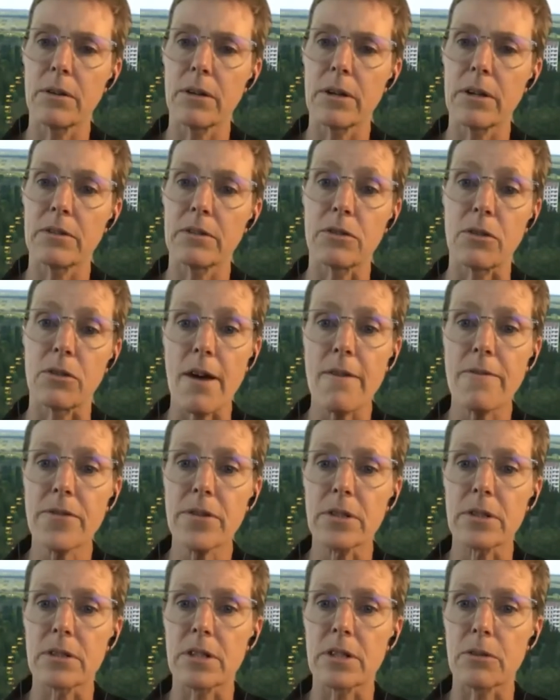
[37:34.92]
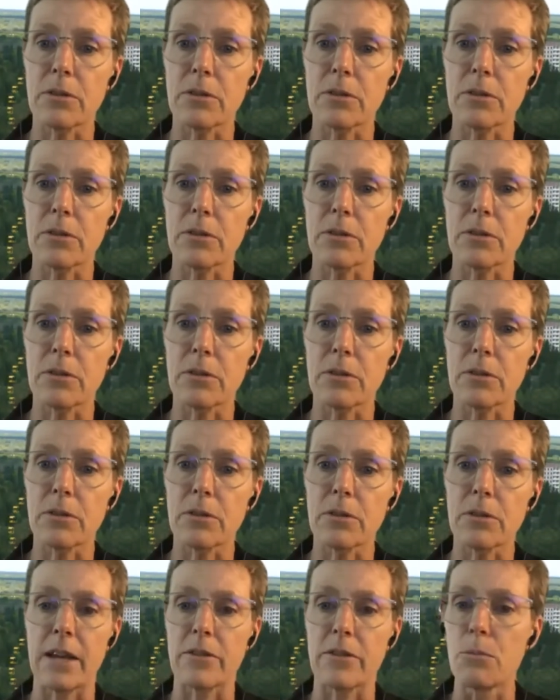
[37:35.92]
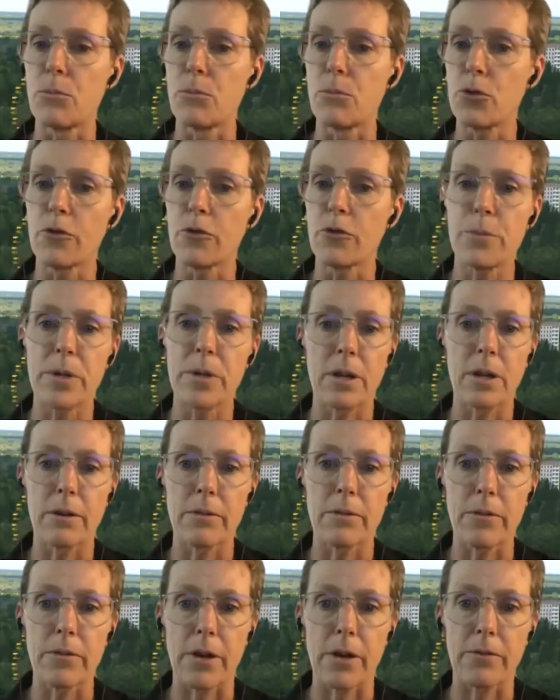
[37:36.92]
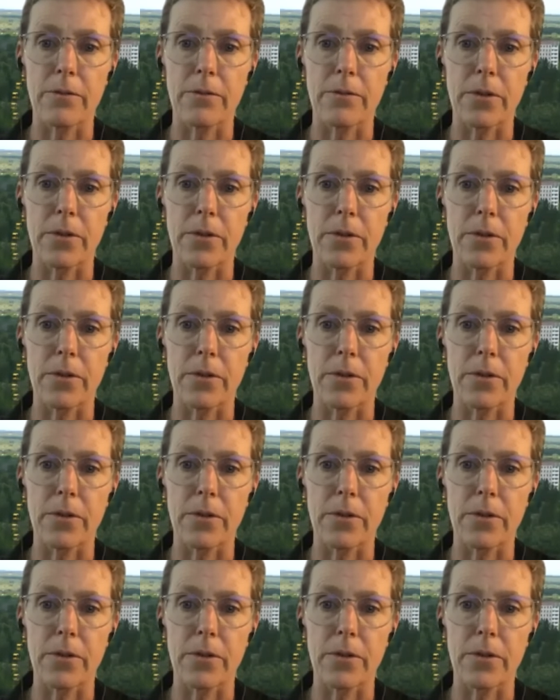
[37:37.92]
softened and released, and the movement of